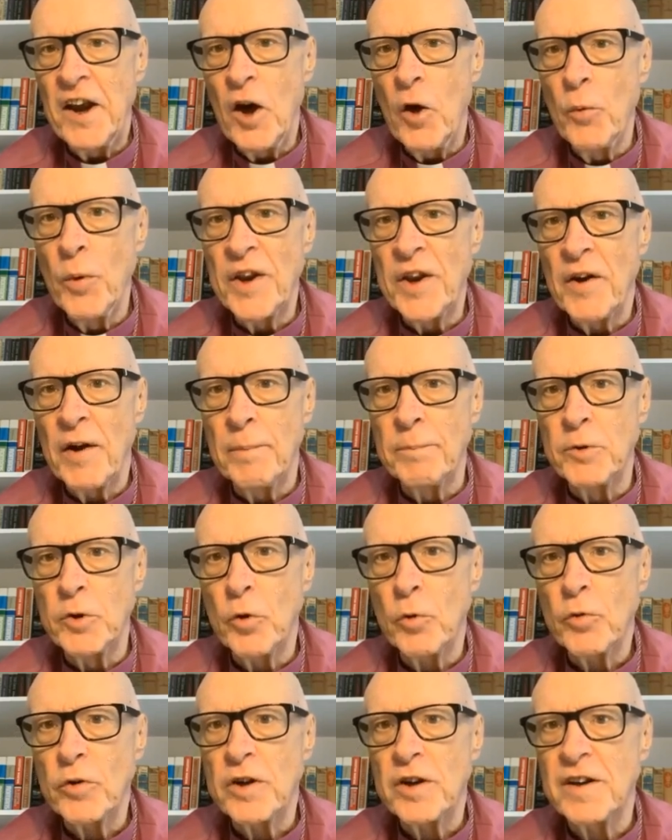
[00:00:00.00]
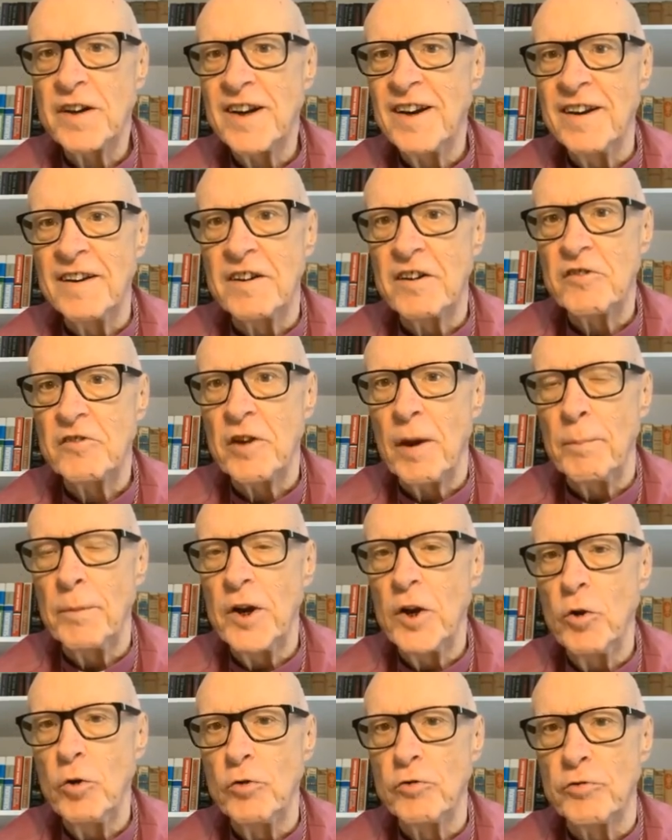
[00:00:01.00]
and I know whether I'm talking
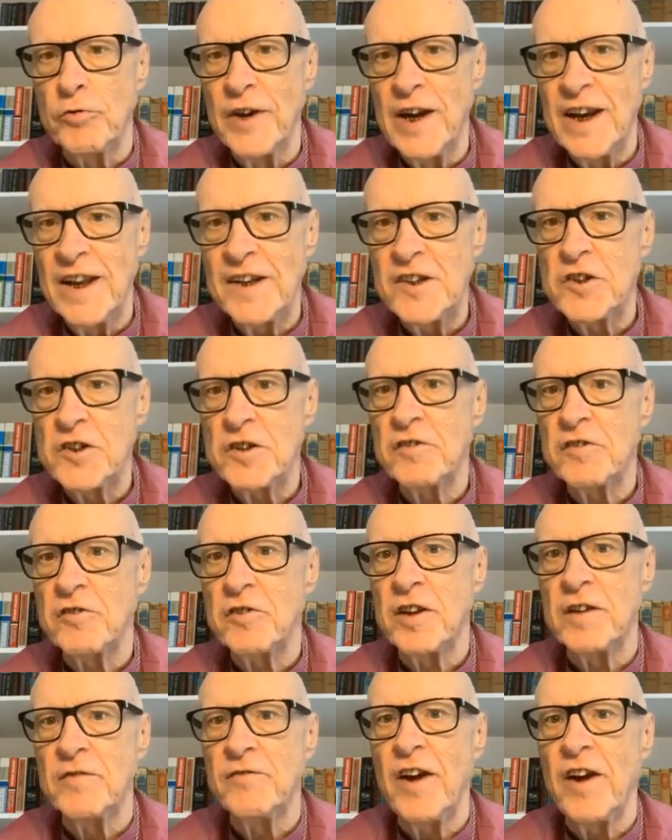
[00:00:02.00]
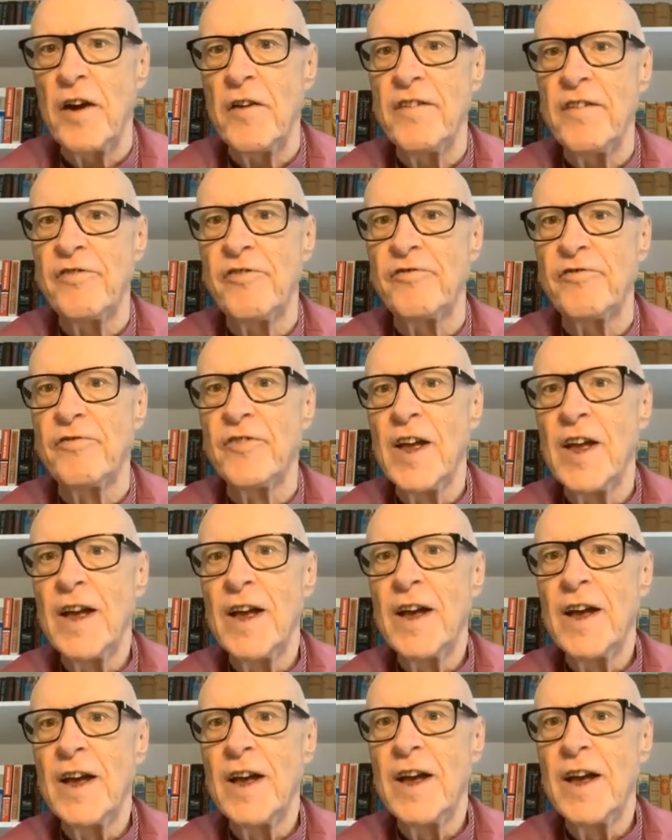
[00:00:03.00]
to somebody who's religious and very